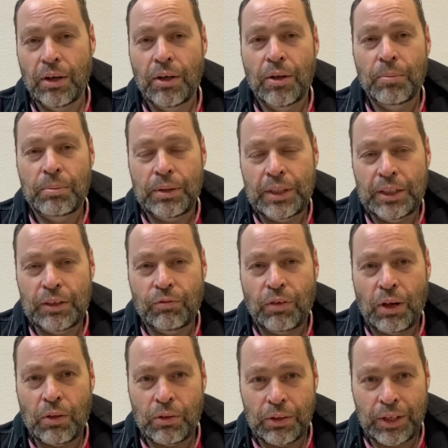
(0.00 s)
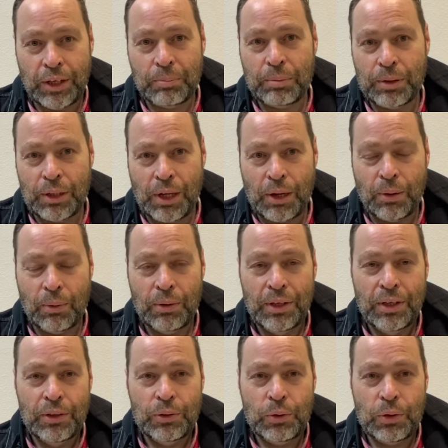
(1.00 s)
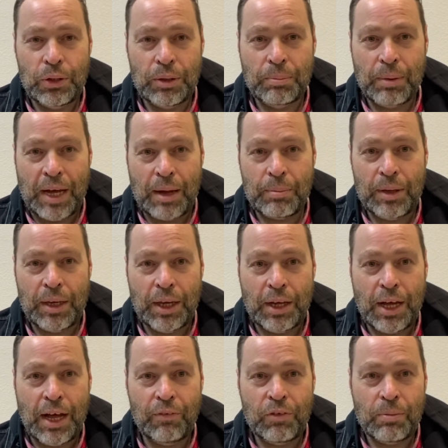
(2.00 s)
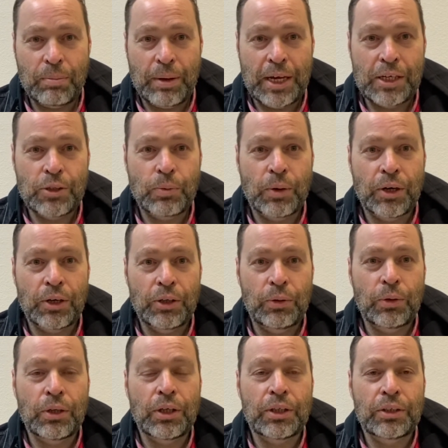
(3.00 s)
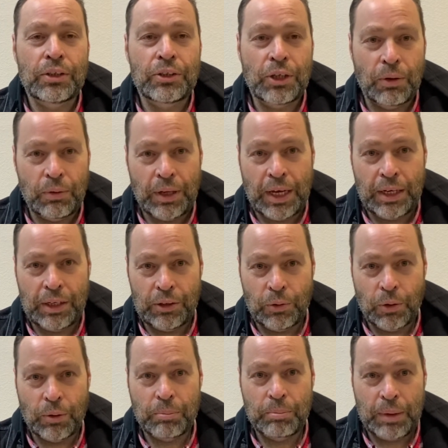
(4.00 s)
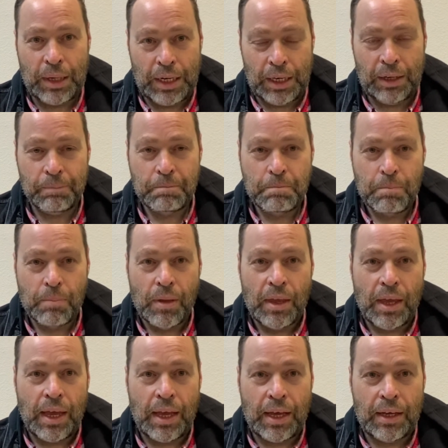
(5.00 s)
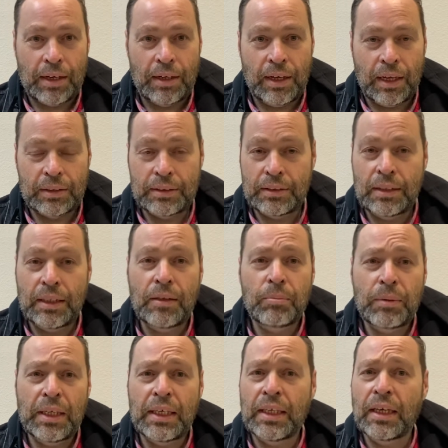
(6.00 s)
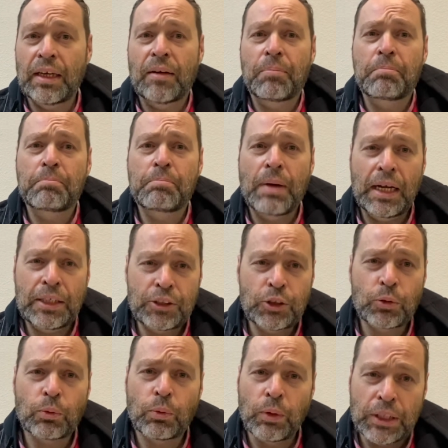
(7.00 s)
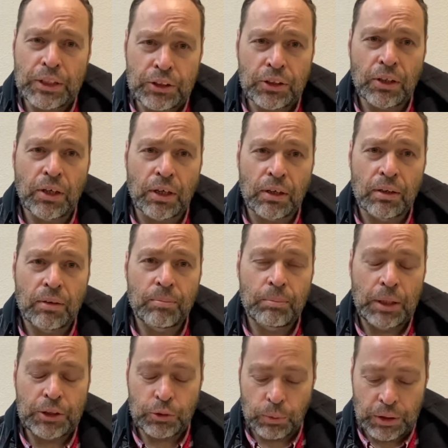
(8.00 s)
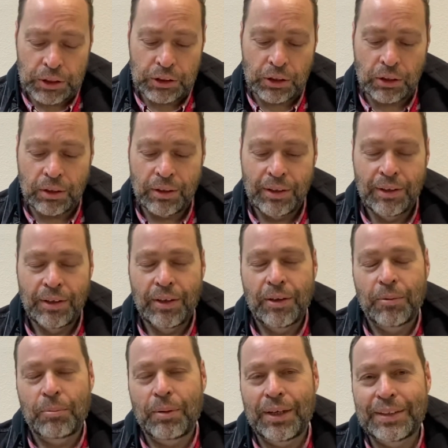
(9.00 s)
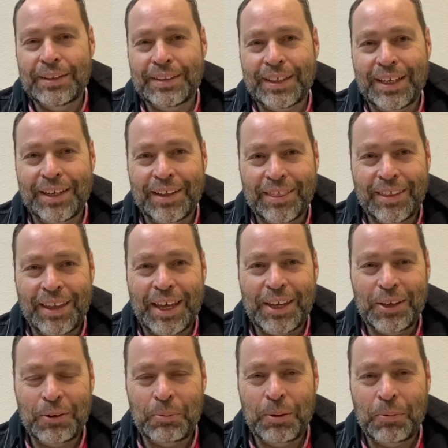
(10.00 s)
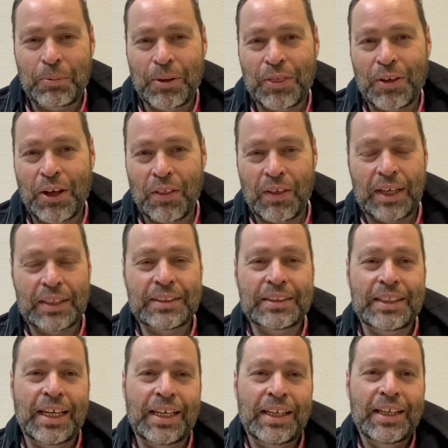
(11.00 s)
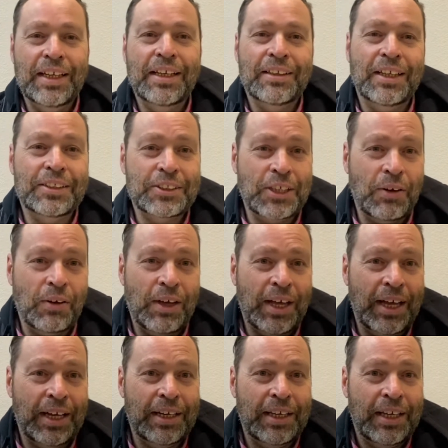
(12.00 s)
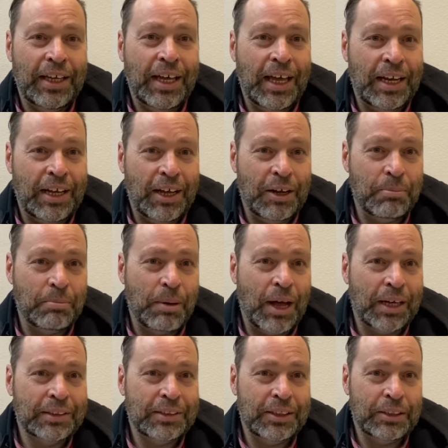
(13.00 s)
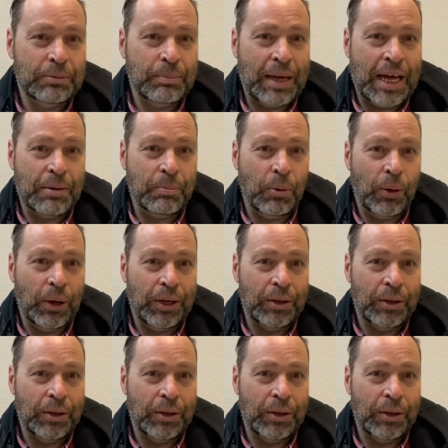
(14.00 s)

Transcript: please follow the link below to the Buy Me a Coffee page where you can donate your money and uh, see me get much richer, much richer but uh, thank you. But with all that said, let's go ahead and unbox this bad boy.